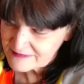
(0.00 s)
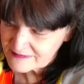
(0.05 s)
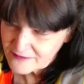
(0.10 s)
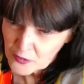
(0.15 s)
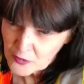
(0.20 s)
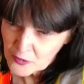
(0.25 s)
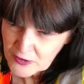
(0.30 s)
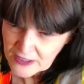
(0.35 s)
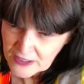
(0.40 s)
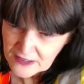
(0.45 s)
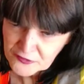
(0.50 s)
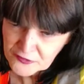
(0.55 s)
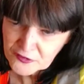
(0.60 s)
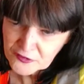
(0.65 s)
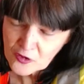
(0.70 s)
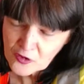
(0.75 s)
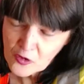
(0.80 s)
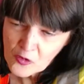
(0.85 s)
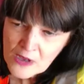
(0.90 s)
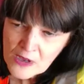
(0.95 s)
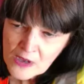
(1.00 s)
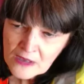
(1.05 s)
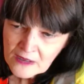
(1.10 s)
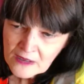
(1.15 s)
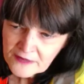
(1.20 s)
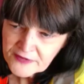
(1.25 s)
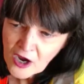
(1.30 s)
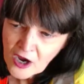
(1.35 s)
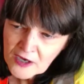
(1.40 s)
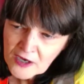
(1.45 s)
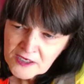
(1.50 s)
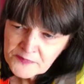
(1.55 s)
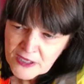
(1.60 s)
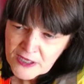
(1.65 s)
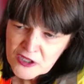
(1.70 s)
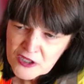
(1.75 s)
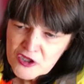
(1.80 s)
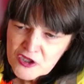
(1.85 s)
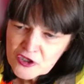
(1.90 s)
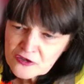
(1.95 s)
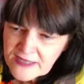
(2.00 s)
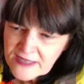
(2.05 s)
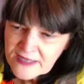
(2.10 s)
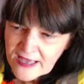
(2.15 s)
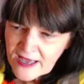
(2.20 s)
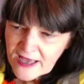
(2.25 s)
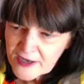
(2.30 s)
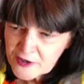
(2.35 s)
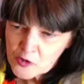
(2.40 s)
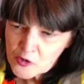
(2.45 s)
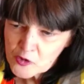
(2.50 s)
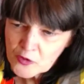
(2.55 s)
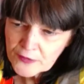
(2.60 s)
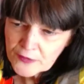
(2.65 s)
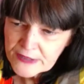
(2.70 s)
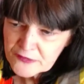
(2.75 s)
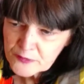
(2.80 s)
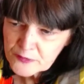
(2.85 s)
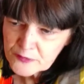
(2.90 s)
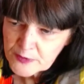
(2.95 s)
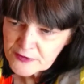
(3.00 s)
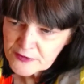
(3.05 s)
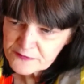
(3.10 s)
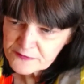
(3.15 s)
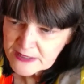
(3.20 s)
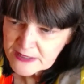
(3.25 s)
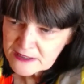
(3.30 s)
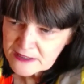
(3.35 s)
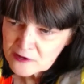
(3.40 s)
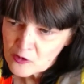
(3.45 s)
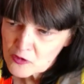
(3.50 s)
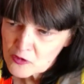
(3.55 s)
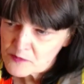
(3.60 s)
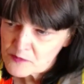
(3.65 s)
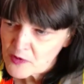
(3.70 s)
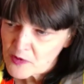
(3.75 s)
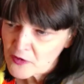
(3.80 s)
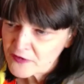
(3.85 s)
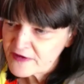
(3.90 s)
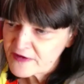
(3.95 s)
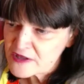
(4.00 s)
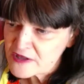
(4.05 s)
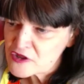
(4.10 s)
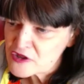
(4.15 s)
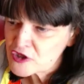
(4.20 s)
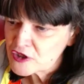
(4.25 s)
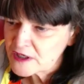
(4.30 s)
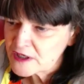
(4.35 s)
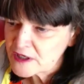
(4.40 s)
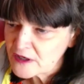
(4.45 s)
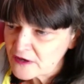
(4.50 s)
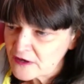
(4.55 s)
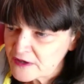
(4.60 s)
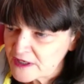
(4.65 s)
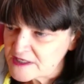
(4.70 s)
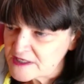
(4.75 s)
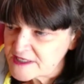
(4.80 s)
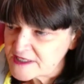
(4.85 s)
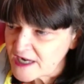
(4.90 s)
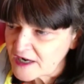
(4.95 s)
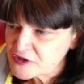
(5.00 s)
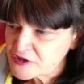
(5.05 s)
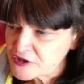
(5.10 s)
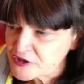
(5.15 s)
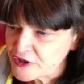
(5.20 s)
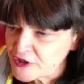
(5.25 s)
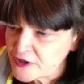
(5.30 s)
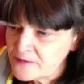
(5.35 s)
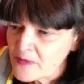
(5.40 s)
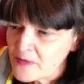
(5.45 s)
Okay, so the occupational categories would have been locomotive engineer, conductor,